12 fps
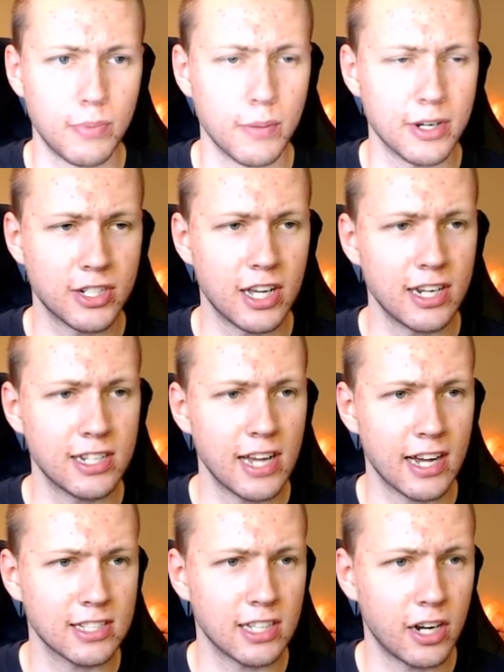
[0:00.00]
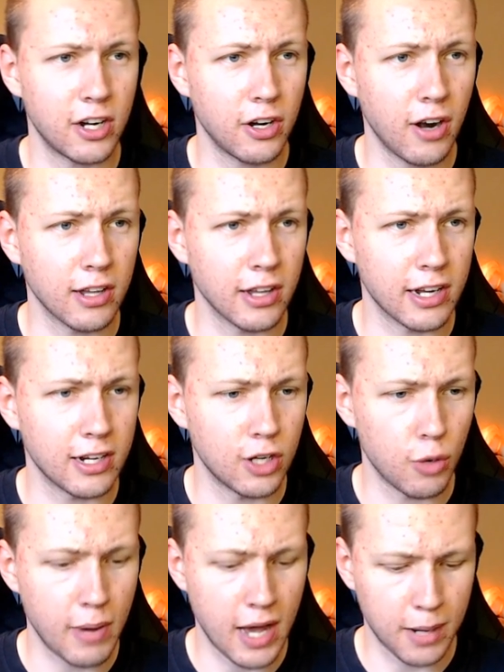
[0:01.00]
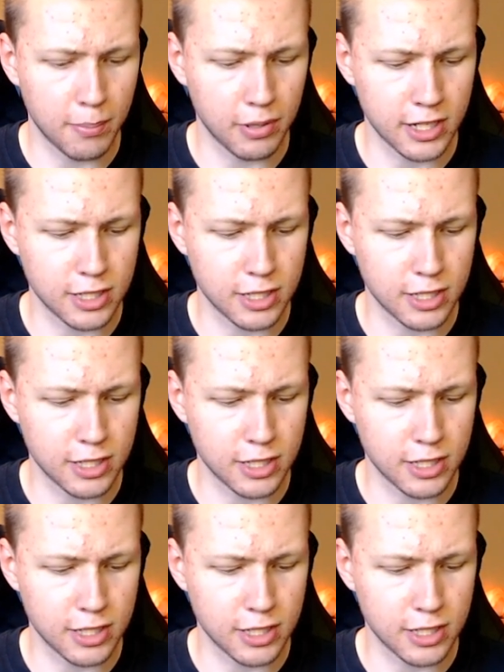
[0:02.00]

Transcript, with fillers: much any text editor. I like Notepad++.